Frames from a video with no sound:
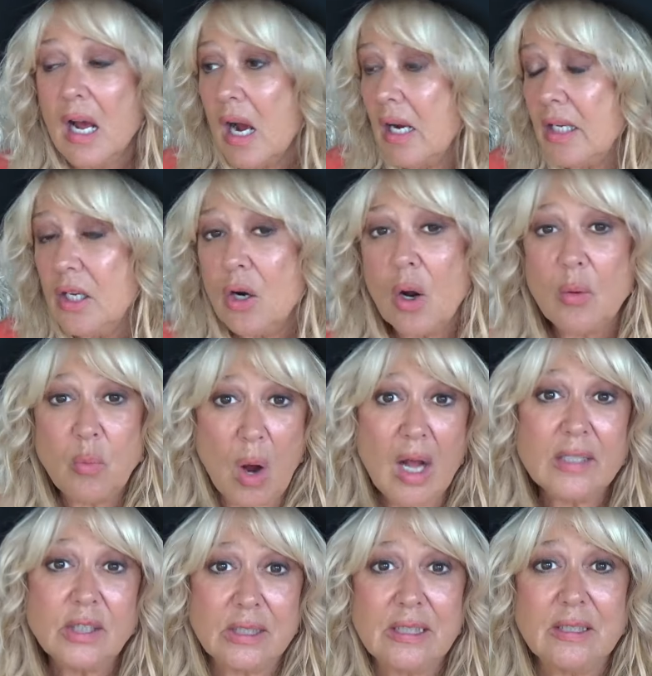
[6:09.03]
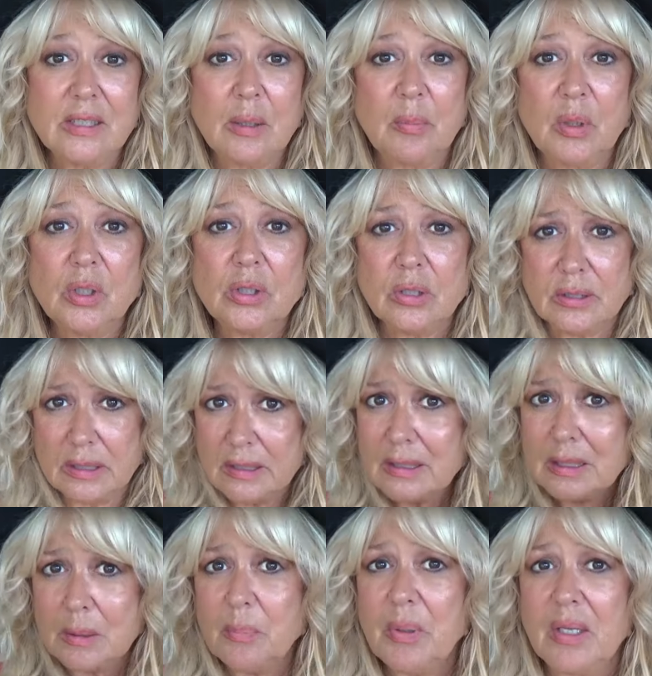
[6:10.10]
You know, I watch these commercials. This
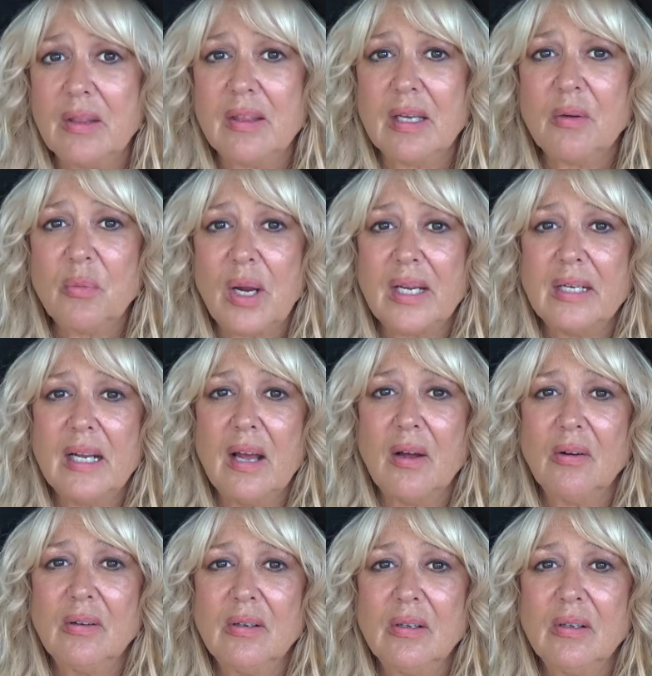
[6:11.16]
is a big thing right now.